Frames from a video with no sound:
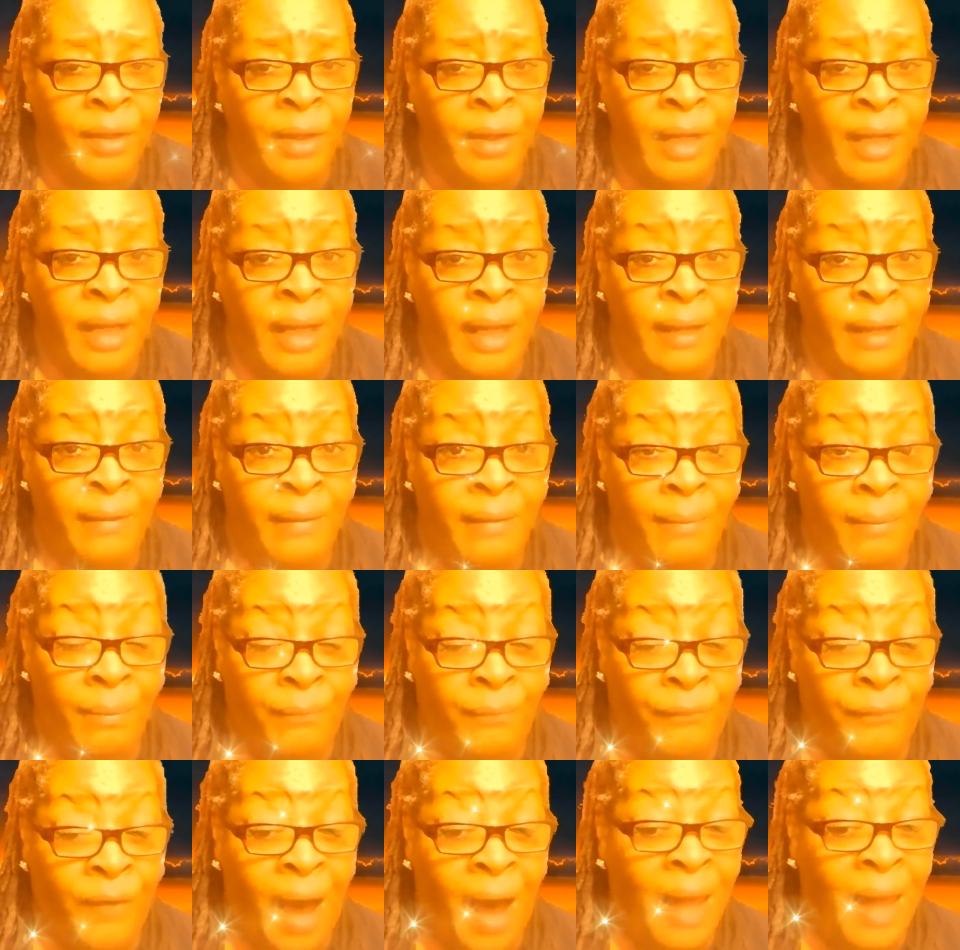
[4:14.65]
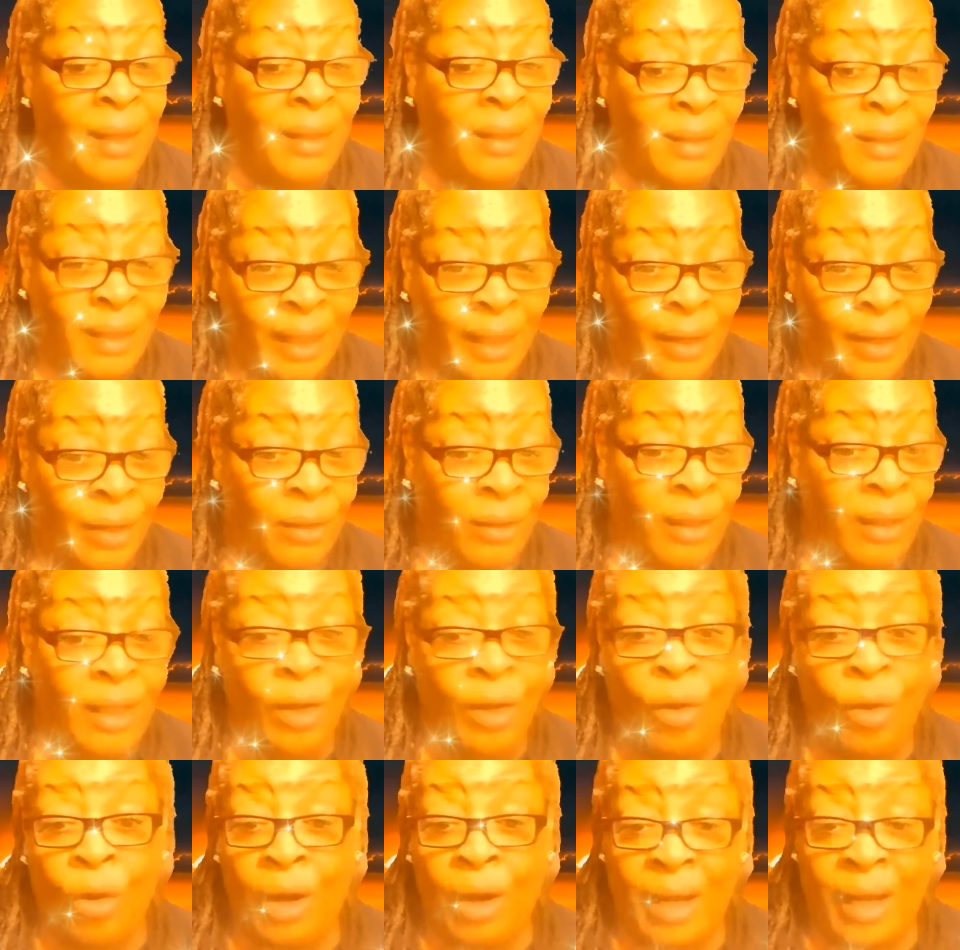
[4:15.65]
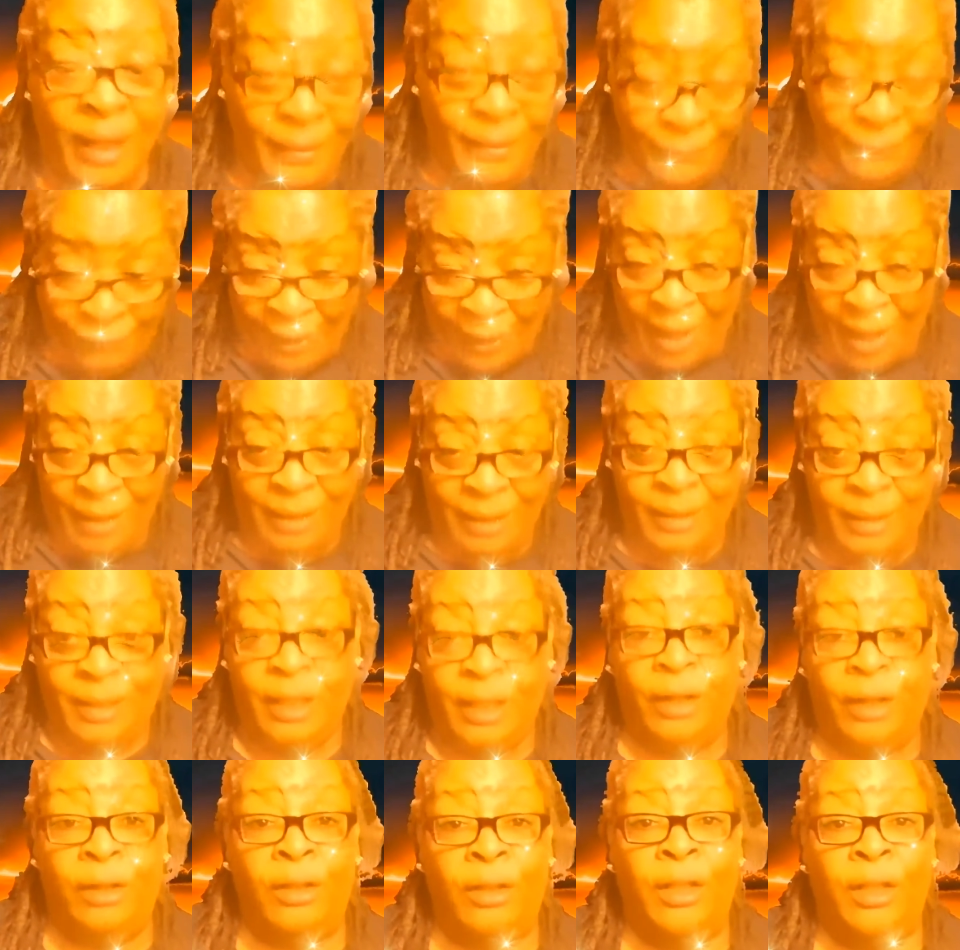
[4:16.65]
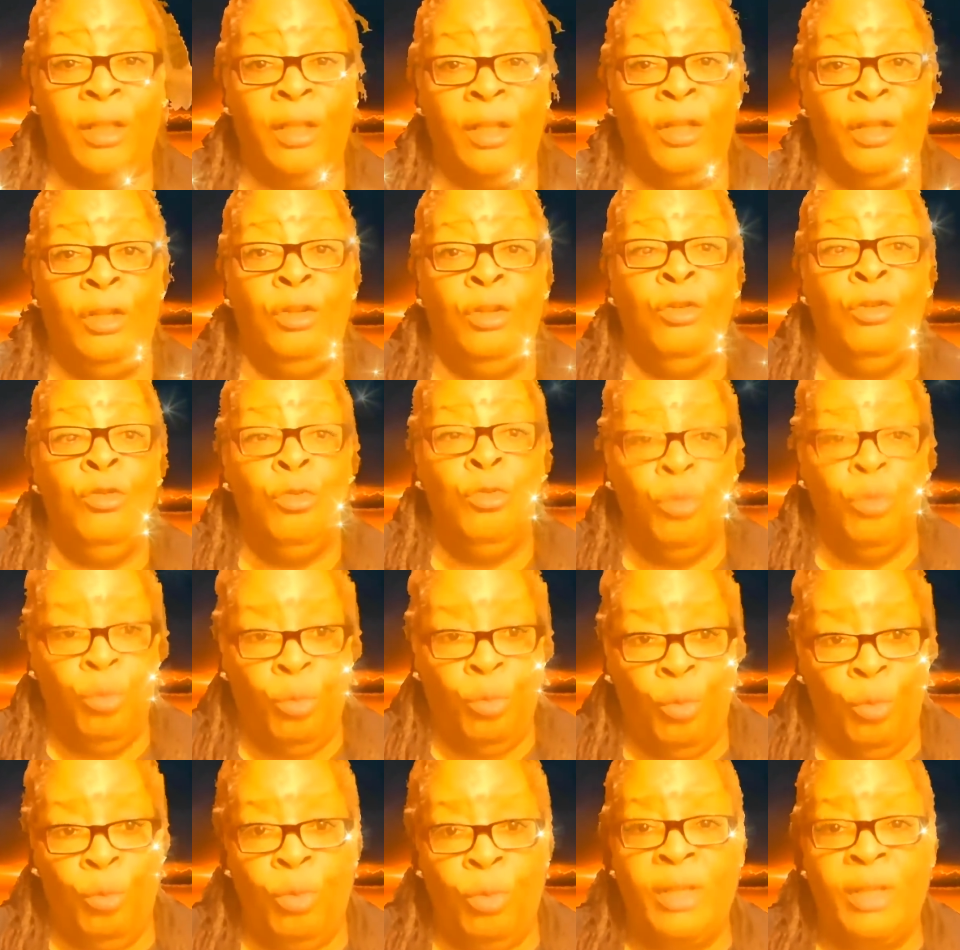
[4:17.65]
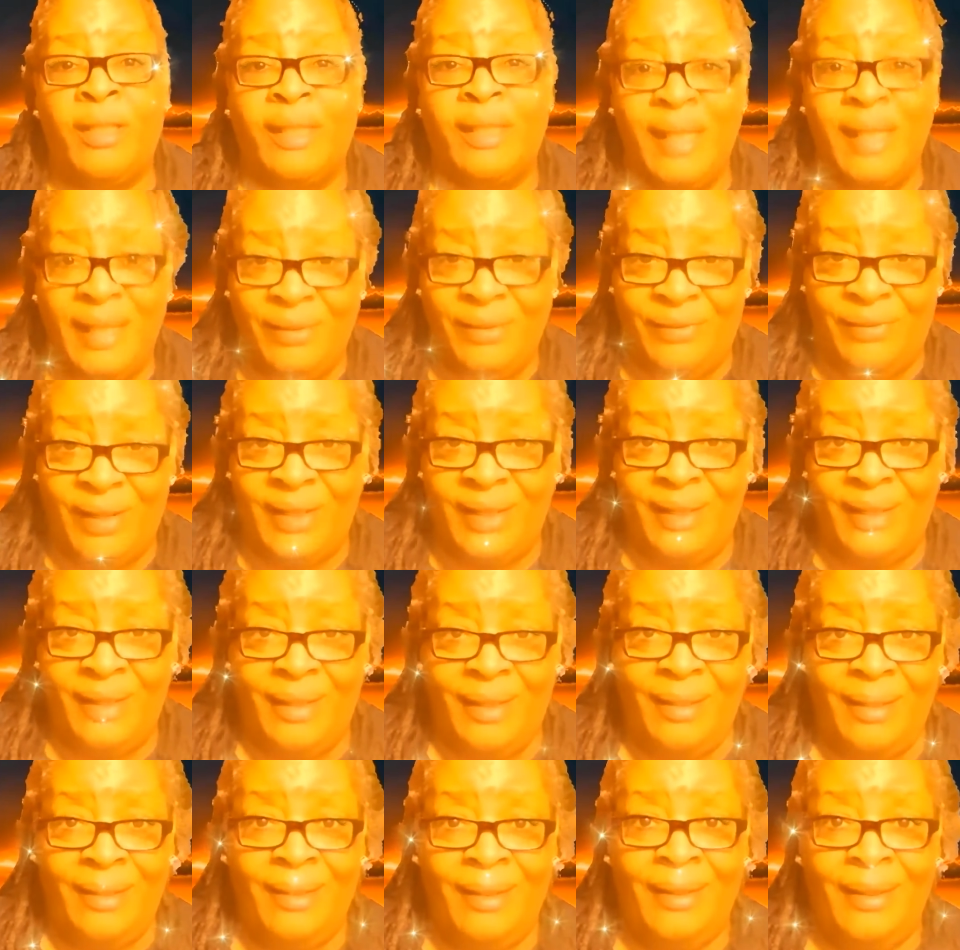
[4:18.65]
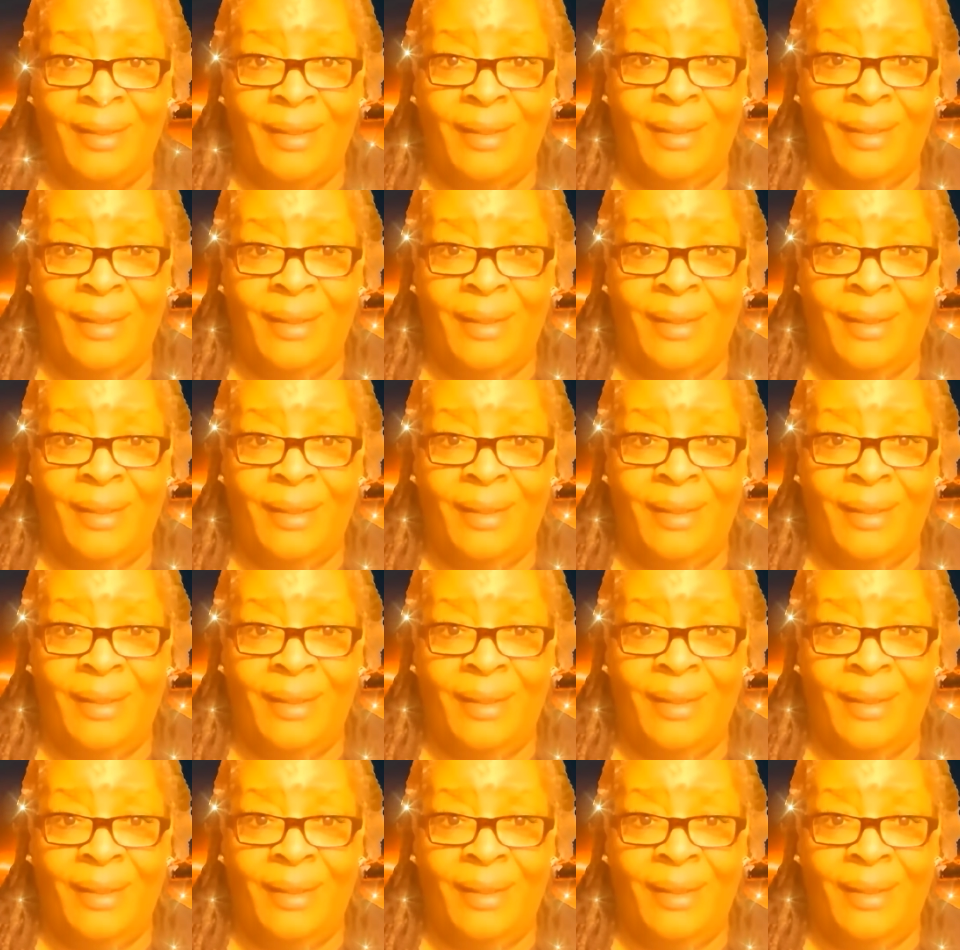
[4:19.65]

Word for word: either in, voluntarily or involuntarily, you receive it.